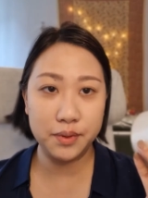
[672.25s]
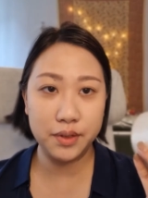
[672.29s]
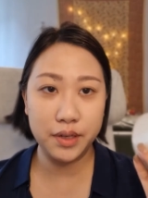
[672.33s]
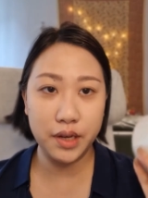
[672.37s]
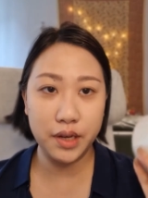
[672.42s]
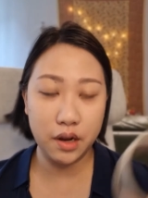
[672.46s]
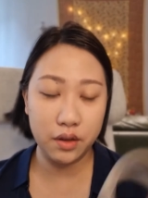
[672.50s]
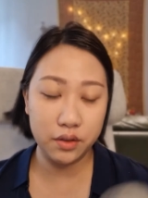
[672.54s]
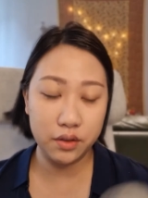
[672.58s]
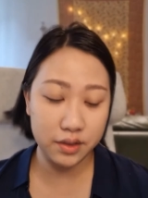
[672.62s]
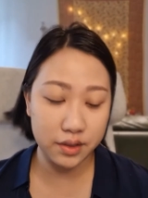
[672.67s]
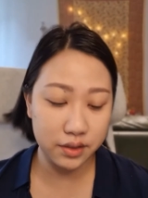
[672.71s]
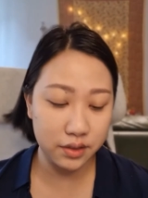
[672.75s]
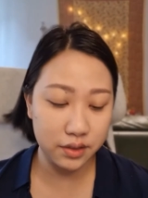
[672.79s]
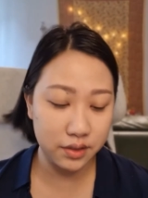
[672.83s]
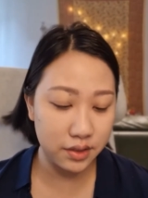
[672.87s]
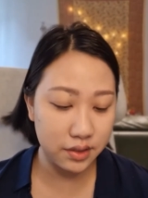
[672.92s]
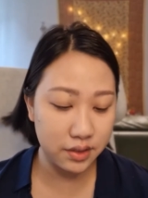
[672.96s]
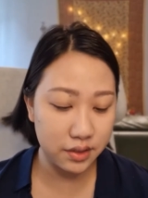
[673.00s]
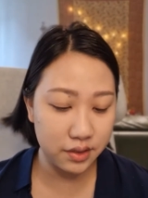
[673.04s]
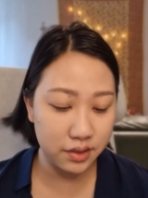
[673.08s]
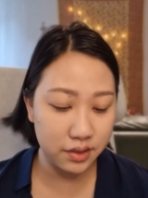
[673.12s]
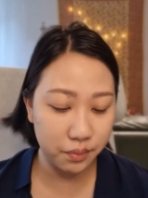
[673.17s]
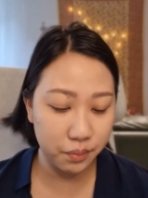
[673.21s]
Now, this
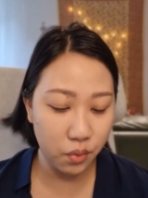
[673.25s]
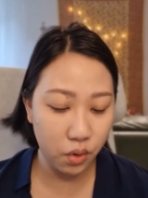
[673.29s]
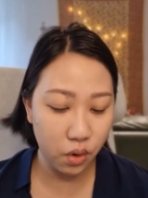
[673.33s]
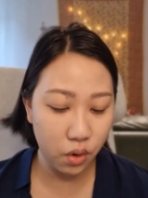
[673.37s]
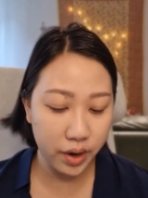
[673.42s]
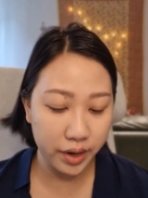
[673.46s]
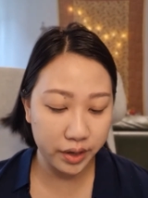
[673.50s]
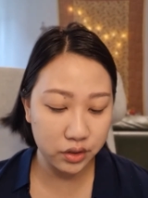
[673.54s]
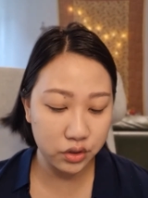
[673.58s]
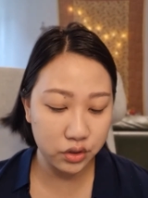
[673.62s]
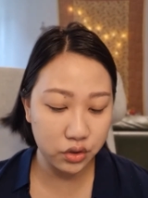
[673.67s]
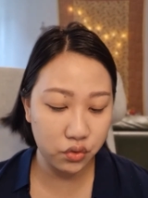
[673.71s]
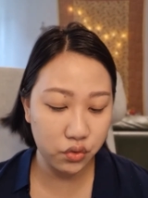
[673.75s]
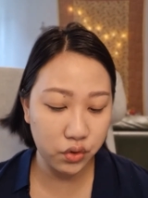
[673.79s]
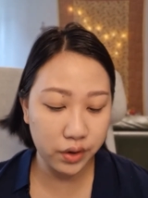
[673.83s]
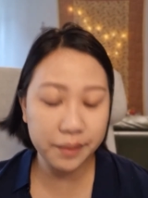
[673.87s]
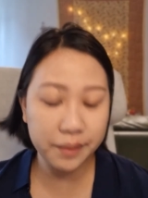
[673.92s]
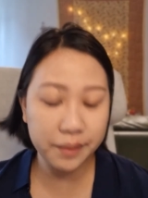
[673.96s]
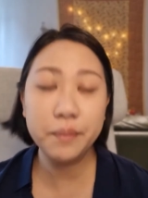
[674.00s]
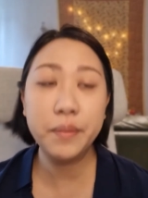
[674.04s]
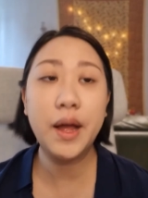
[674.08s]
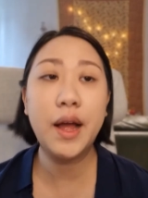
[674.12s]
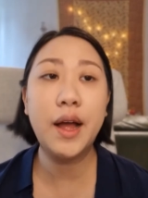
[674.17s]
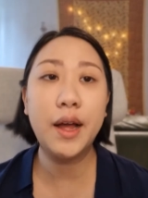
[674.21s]
is the more
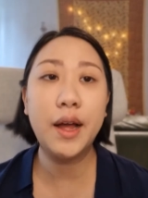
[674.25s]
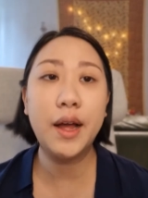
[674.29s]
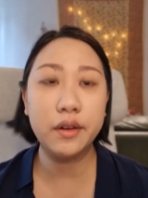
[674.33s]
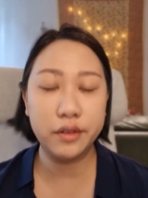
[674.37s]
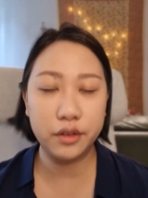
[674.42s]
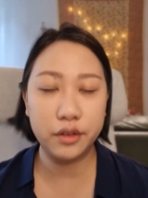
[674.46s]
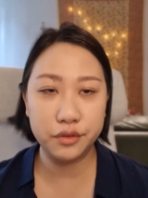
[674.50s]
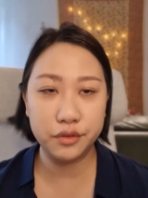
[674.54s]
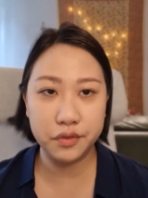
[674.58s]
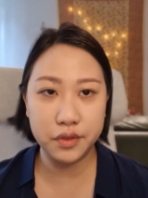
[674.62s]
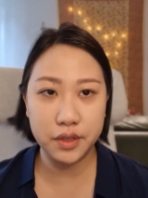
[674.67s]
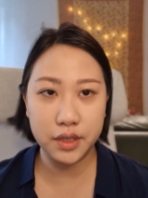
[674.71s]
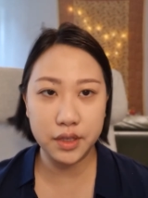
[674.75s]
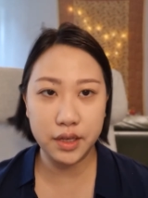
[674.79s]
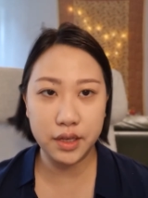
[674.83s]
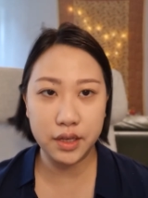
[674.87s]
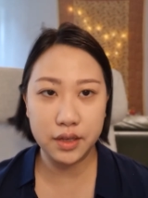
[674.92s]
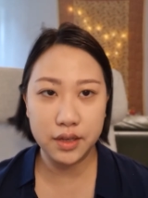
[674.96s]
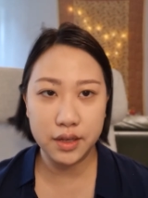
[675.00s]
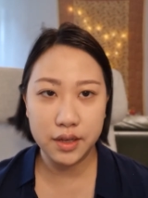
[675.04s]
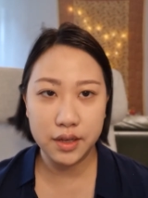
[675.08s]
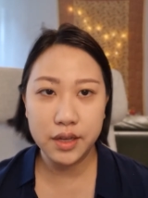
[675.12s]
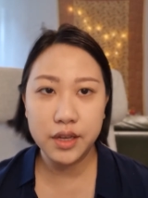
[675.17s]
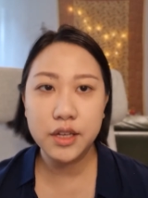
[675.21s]
extreme part of the
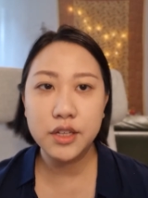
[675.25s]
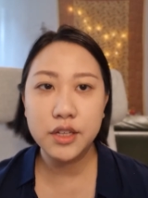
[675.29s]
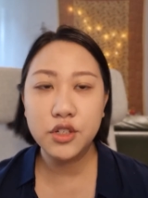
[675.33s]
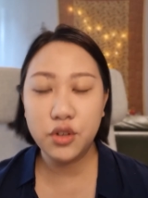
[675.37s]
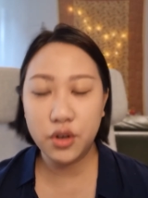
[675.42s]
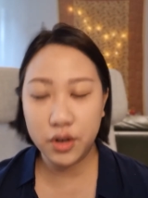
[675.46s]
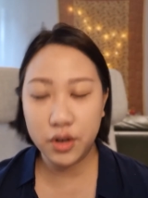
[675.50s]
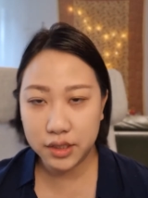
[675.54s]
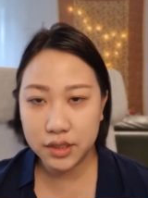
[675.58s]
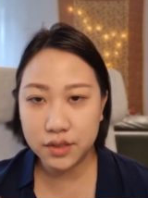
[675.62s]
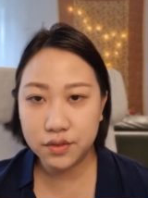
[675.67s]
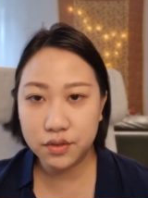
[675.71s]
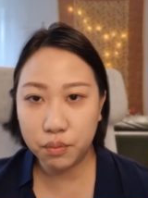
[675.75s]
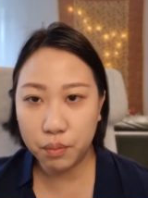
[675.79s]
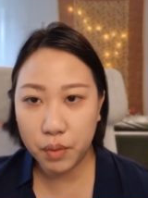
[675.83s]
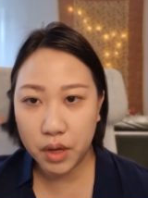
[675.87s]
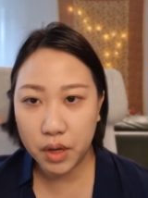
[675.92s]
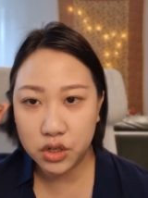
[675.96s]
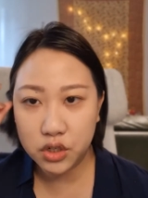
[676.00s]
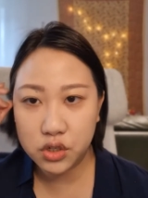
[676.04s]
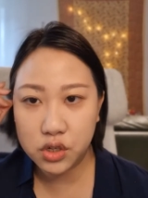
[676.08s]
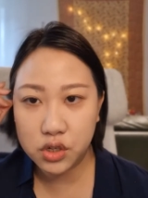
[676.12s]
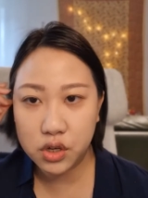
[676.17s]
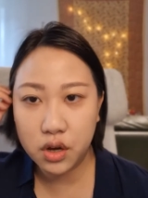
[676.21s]

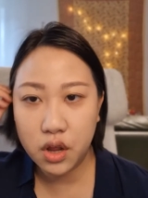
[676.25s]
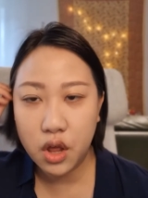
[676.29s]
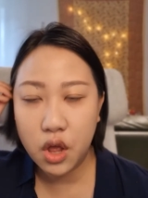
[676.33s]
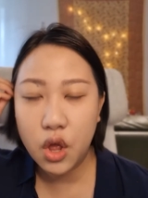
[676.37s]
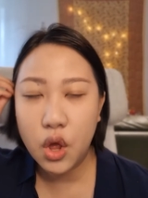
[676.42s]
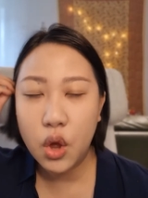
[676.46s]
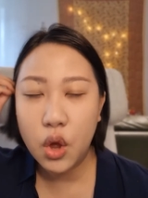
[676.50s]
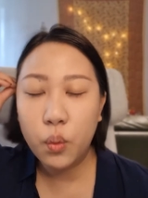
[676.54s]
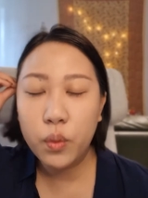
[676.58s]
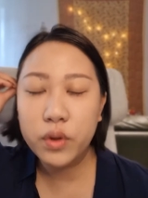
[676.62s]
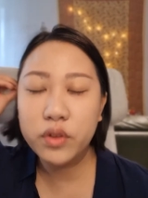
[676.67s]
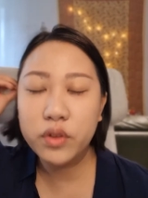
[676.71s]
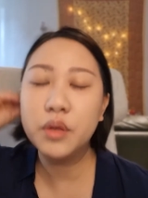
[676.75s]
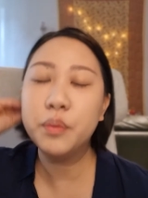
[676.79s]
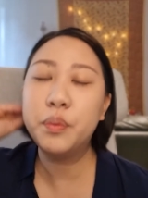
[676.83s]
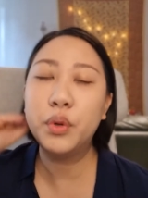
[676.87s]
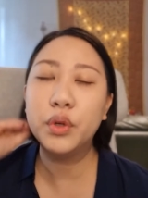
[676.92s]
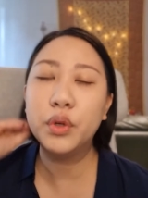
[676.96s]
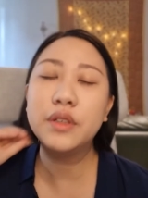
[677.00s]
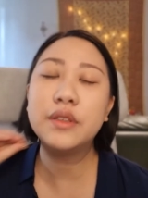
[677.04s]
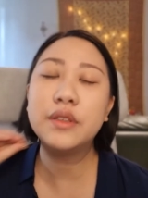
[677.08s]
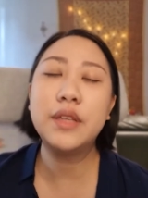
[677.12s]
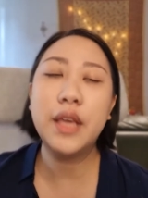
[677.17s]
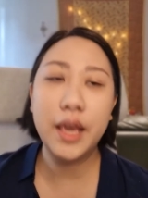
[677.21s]
transformation, where they
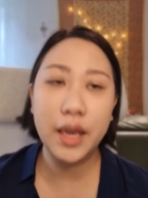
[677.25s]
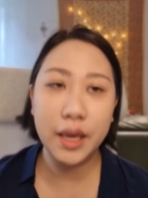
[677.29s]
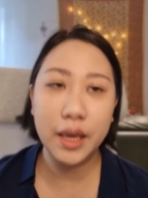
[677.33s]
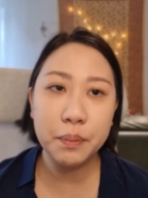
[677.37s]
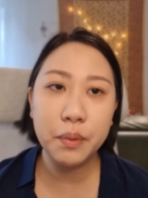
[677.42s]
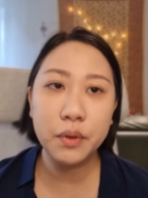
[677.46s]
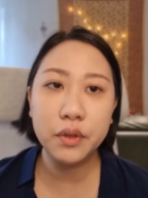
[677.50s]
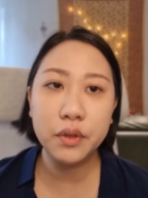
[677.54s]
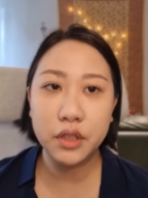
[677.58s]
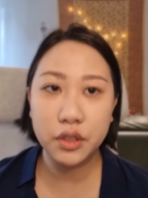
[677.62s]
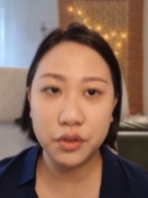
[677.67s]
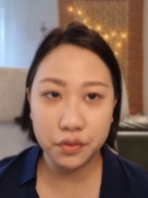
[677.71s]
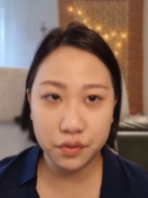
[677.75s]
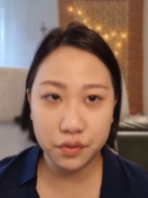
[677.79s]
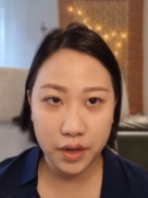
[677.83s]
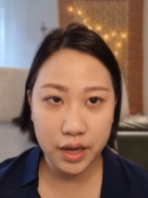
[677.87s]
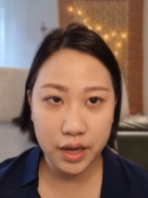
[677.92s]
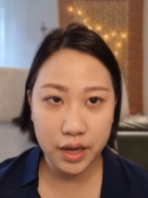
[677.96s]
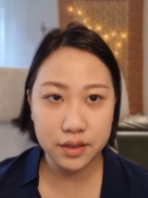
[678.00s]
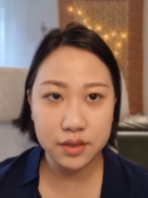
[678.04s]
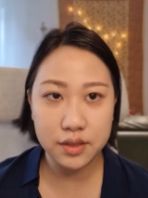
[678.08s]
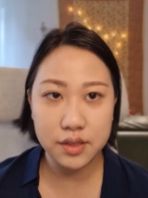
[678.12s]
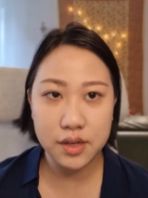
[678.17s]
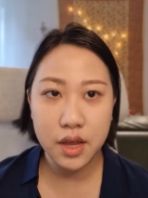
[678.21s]
put tape on their
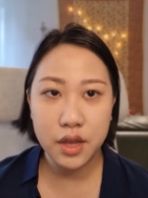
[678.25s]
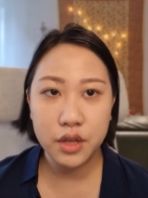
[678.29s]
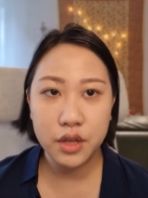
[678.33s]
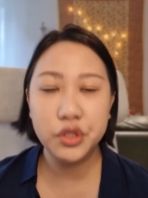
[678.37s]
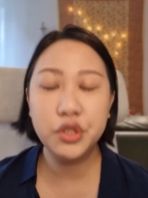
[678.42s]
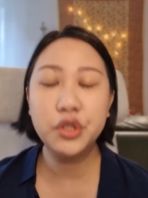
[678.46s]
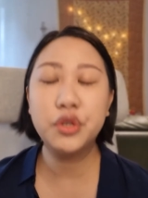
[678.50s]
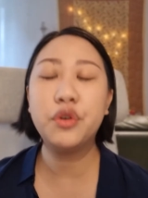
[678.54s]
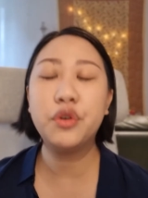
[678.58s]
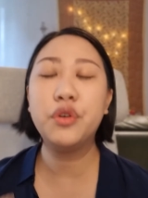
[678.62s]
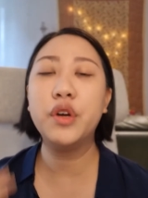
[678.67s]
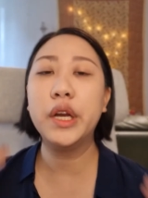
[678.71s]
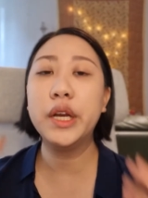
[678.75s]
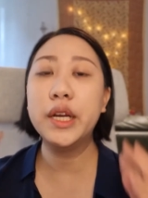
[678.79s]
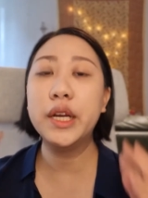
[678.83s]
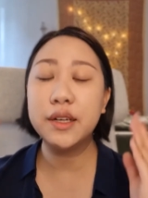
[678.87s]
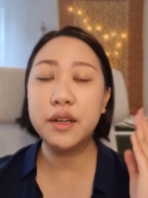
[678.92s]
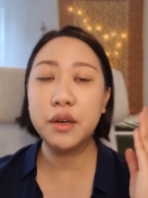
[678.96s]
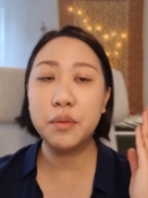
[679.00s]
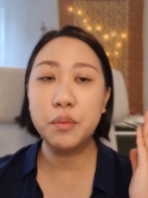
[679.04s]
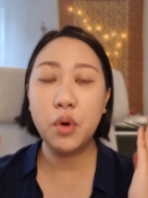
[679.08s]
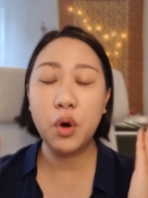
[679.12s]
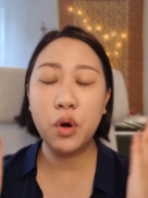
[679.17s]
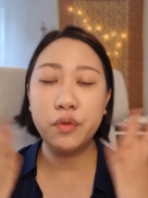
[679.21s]
face to create
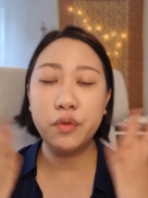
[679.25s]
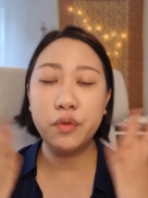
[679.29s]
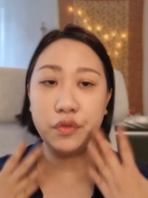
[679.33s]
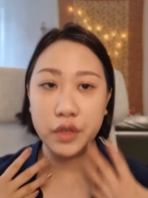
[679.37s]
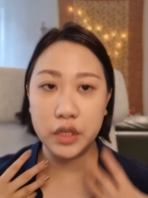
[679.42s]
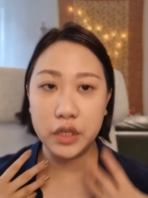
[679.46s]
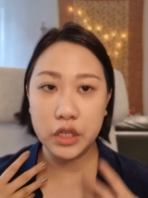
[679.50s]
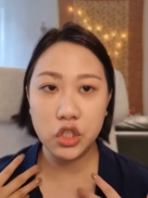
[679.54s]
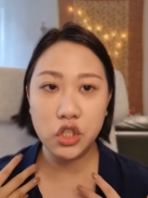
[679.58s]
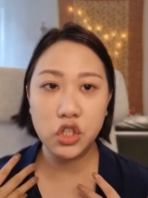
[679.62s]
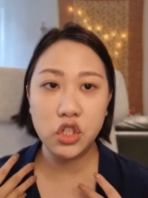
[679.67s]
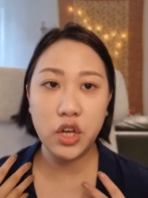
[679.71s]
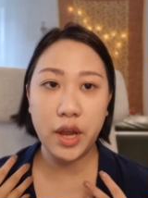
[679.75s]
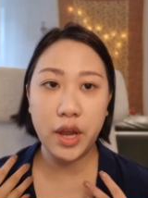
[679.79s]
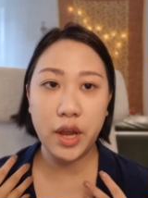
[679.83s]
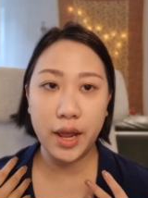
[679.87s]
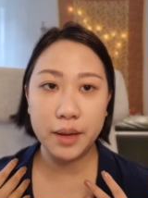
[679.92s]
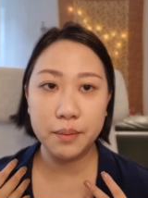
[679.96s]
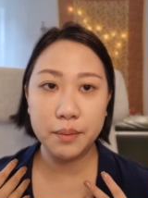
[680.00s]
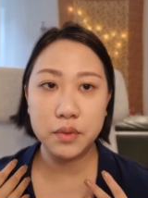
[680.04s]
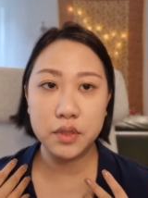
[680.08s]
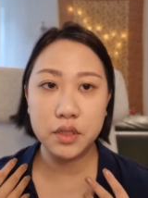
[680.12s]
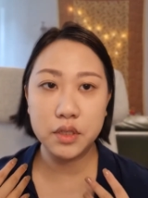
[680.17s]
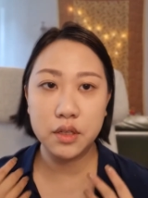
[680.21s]
a more
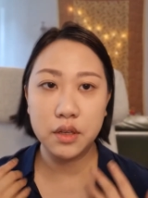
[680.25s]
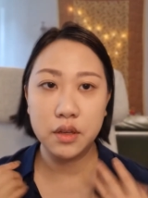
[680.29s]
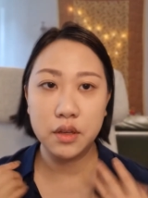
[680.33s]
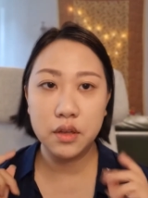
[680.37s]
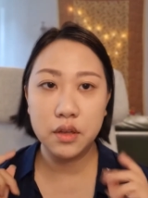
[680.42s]
V-shaped